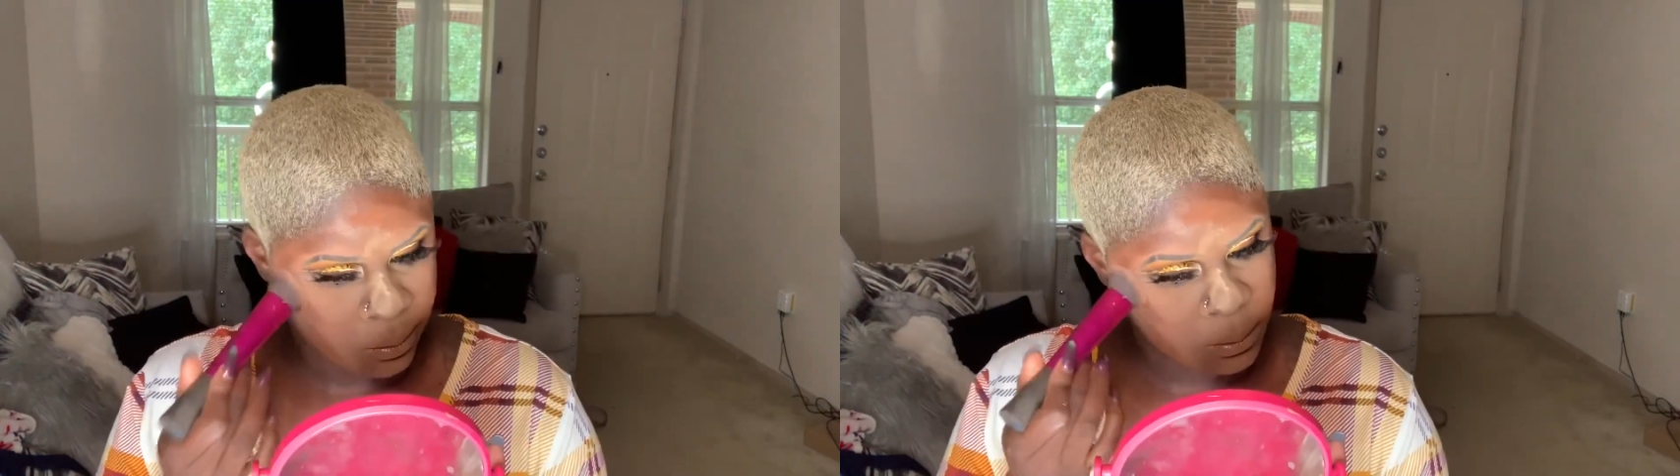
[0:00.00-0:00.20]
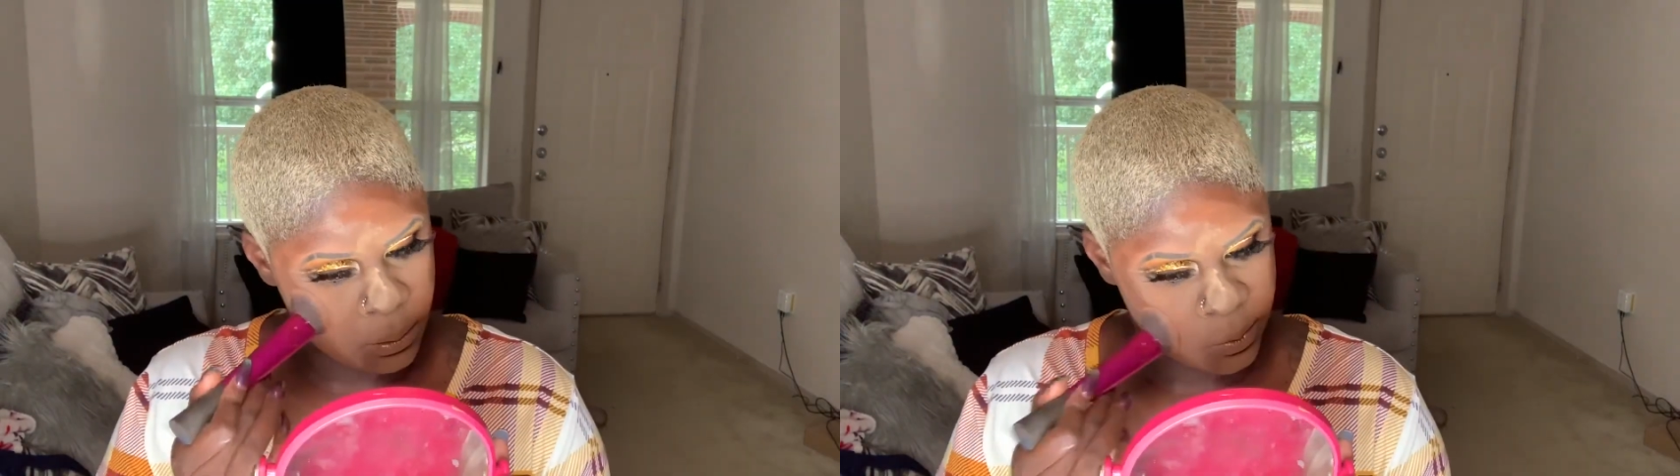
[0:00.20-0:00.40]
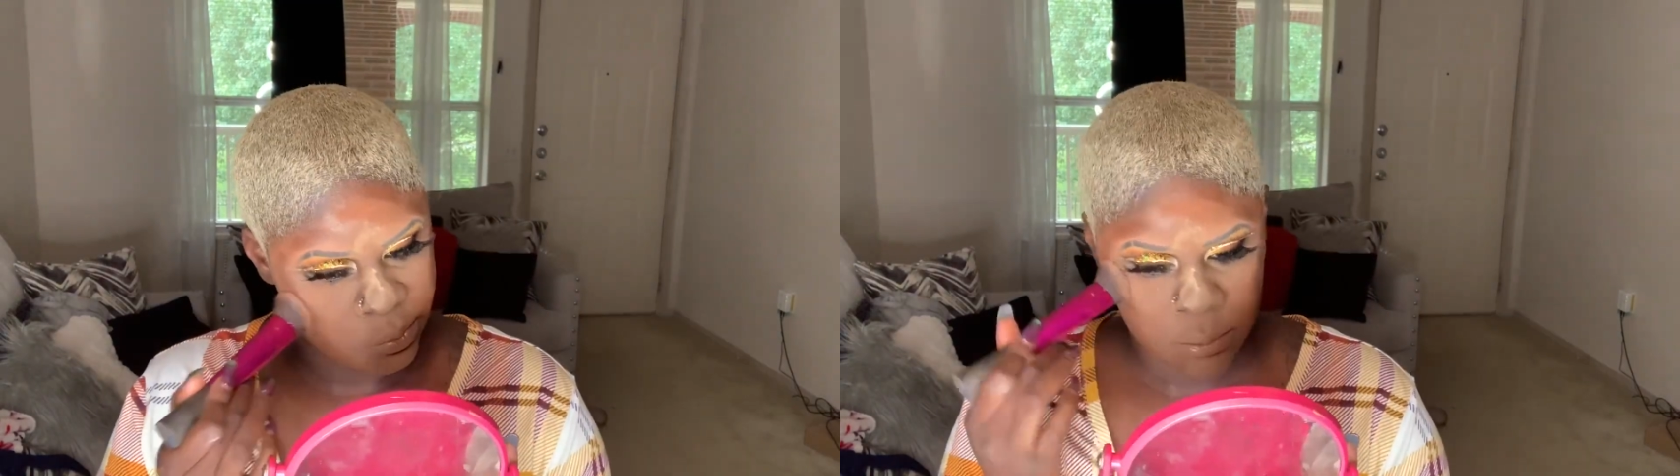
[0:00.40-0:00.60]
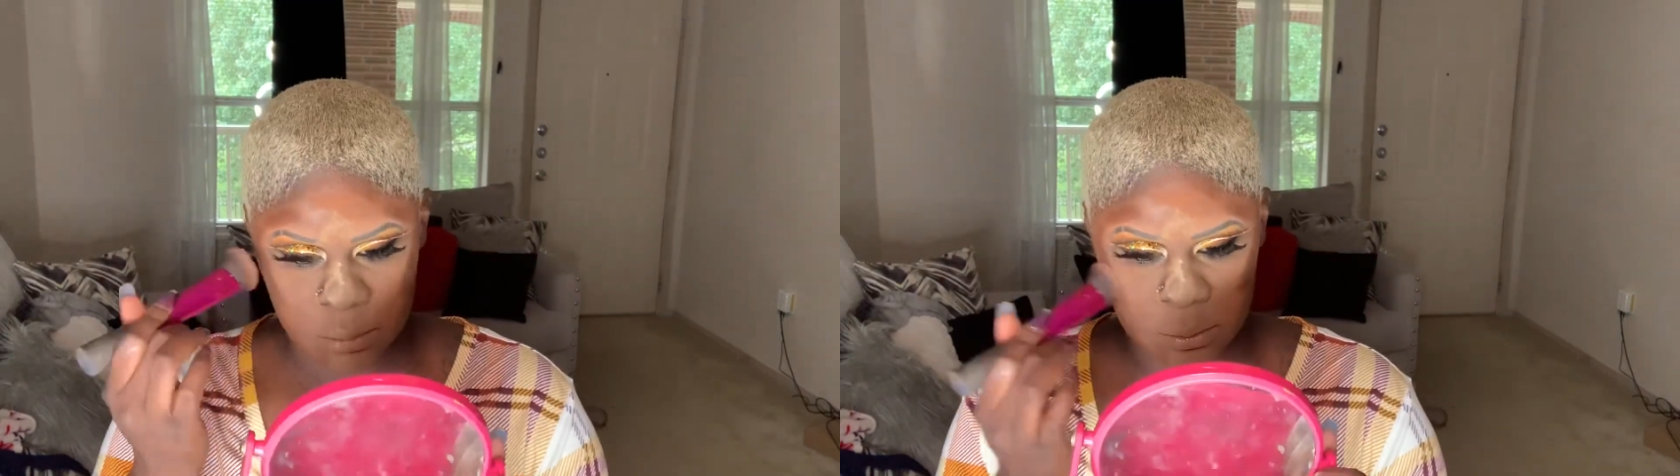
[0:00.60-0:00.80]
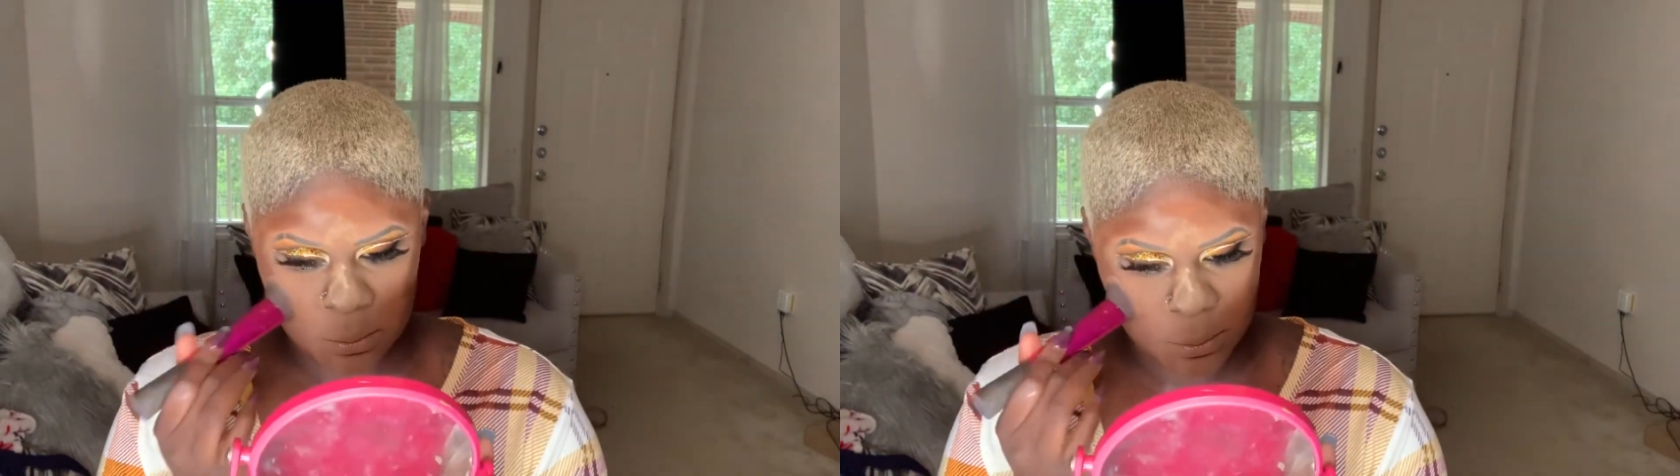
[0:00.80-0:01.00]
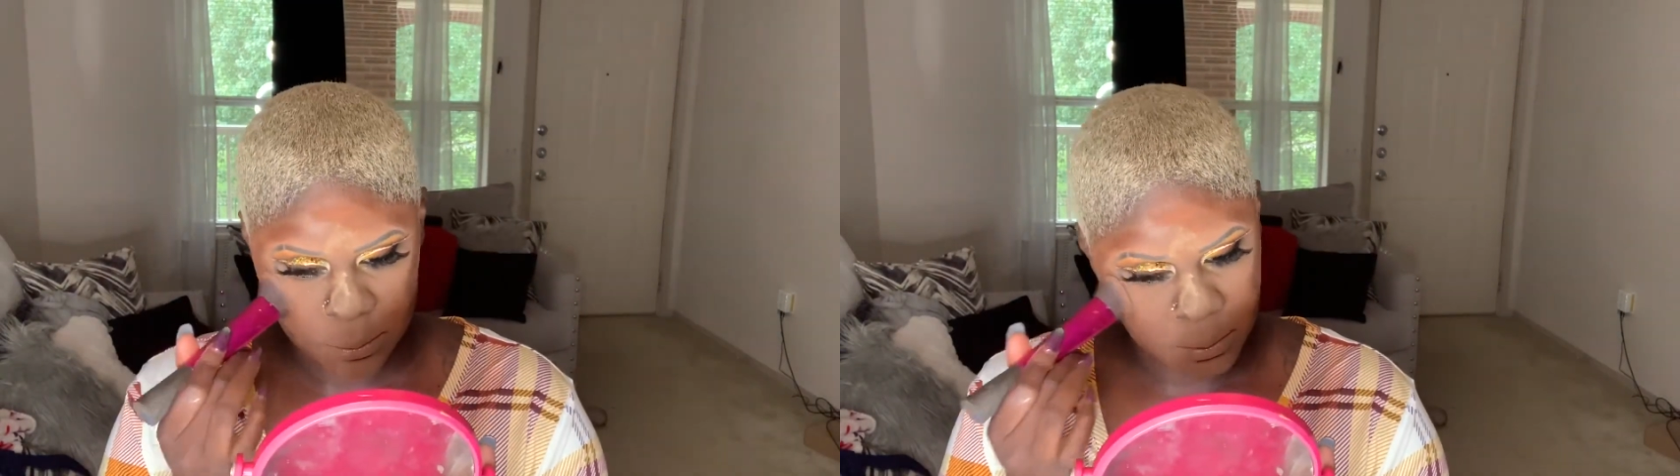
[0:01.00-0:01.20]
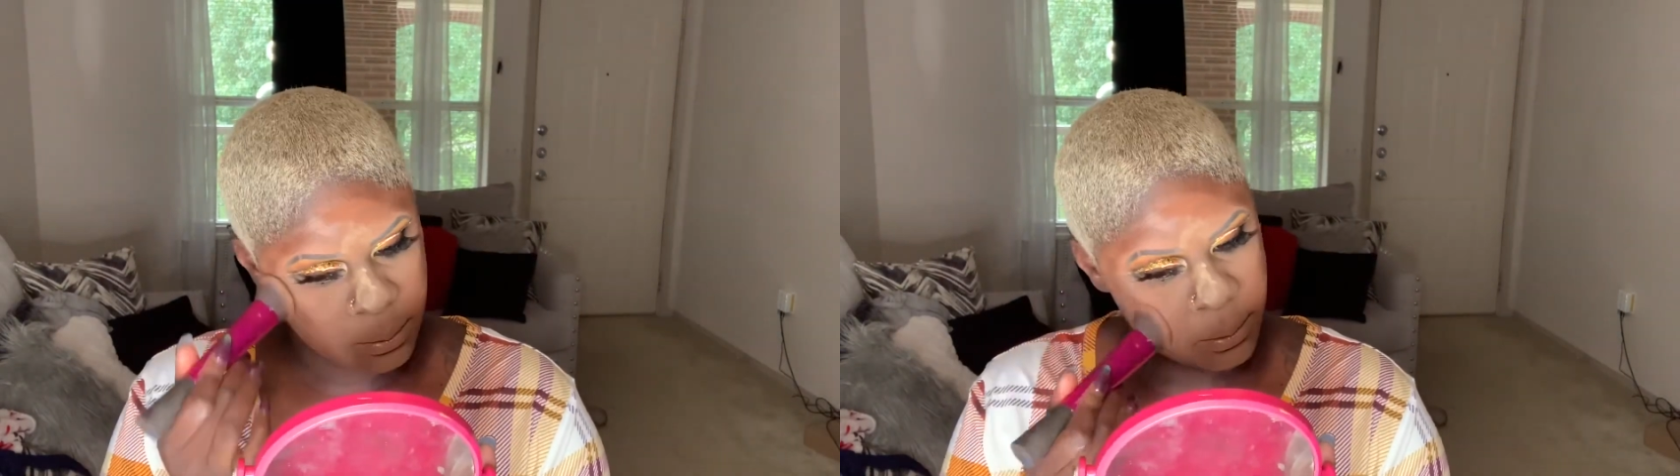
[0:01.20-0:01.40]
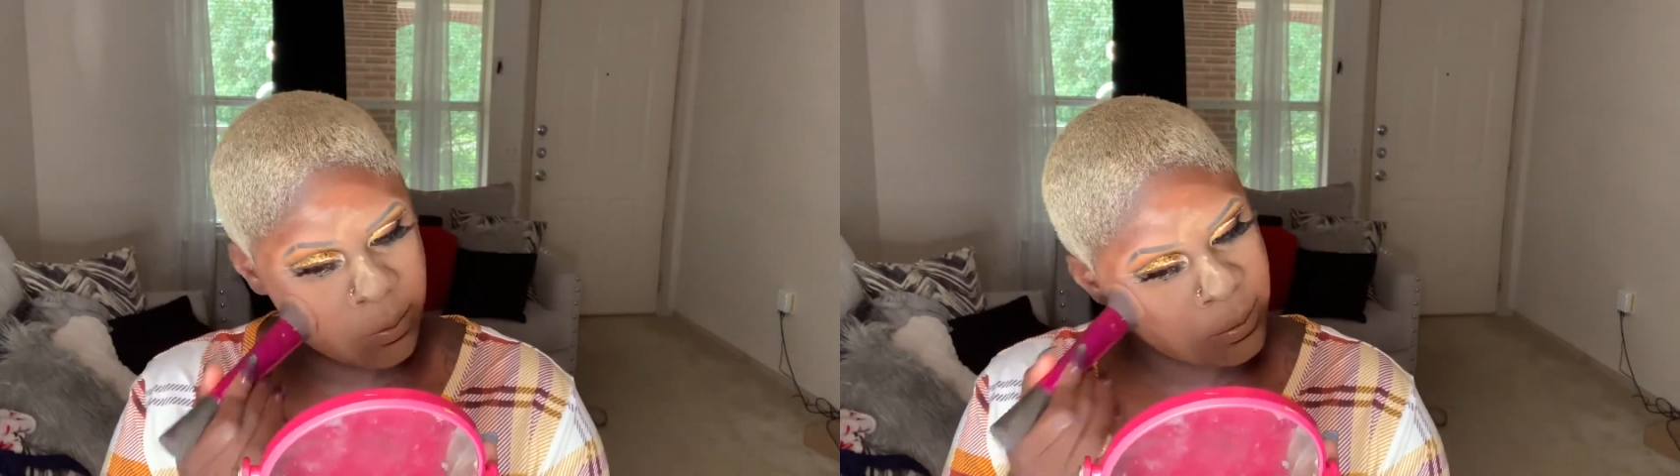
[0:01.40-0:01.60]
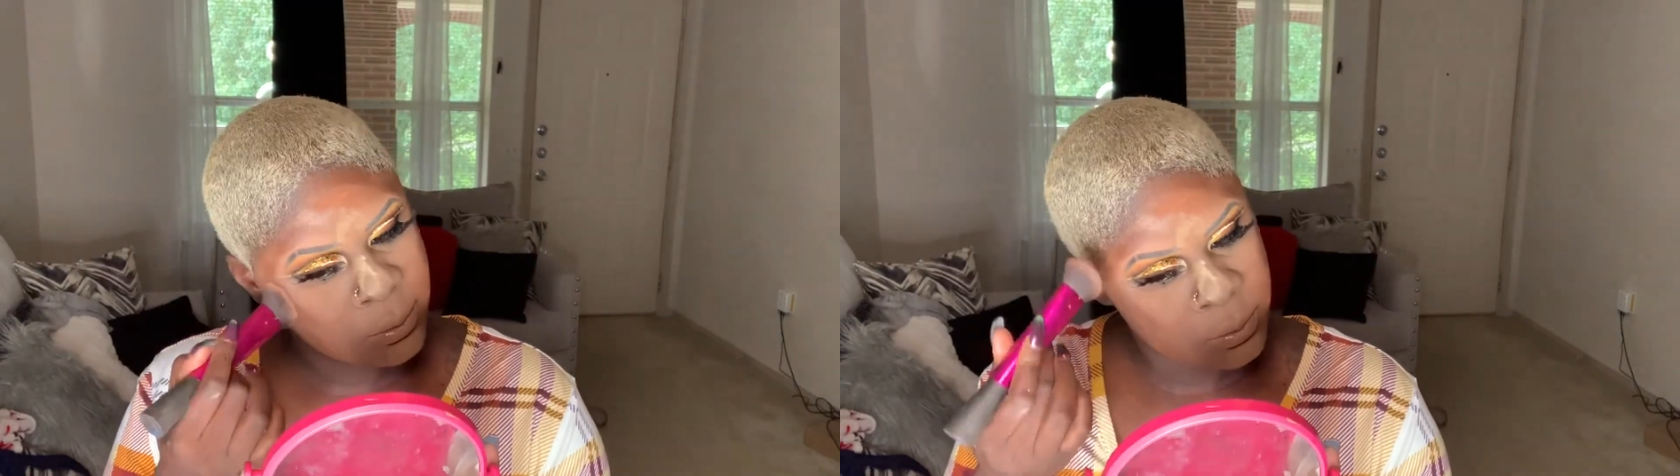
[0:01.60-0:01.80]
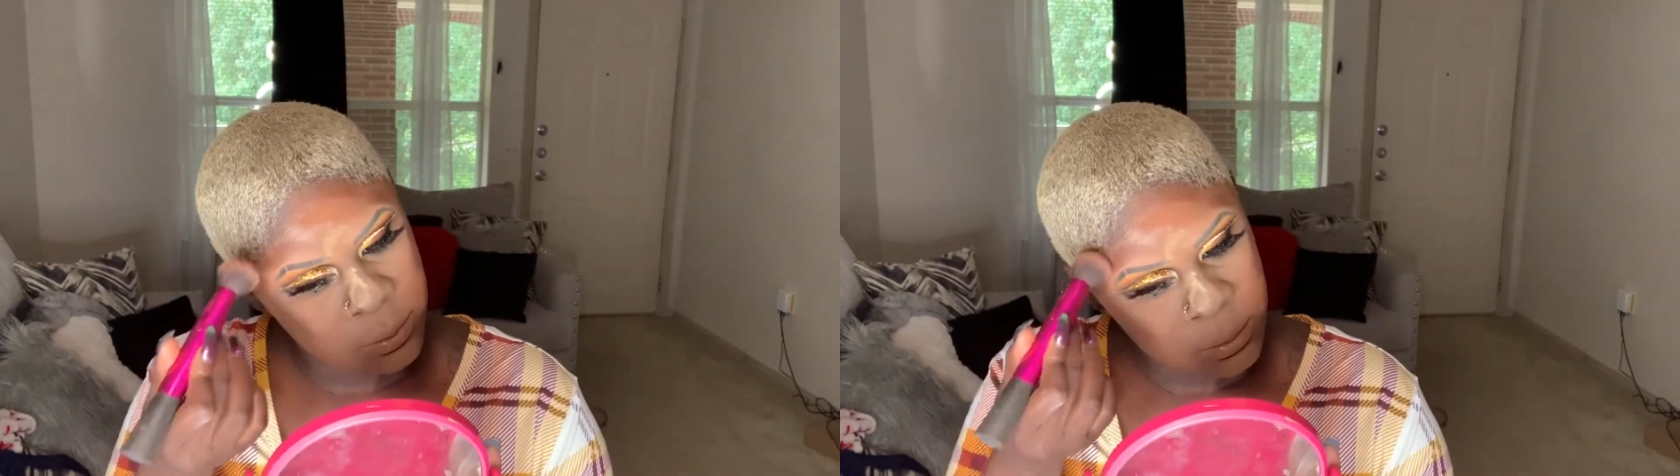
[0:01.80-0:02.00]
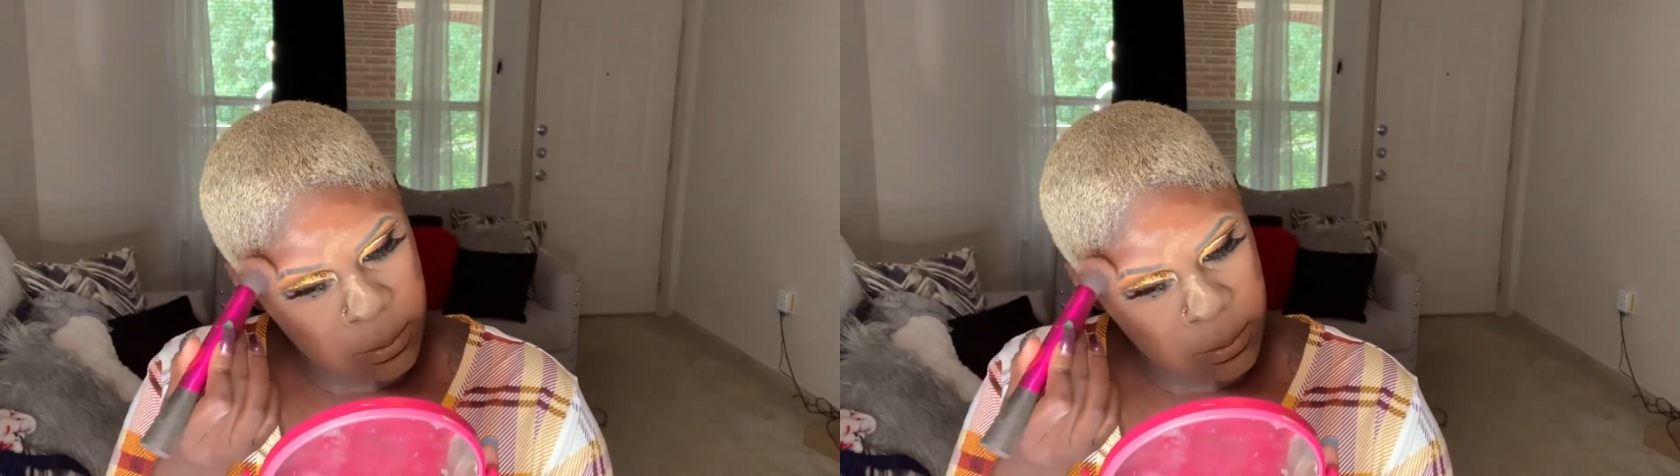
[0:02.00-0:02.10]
in underneath my lashes,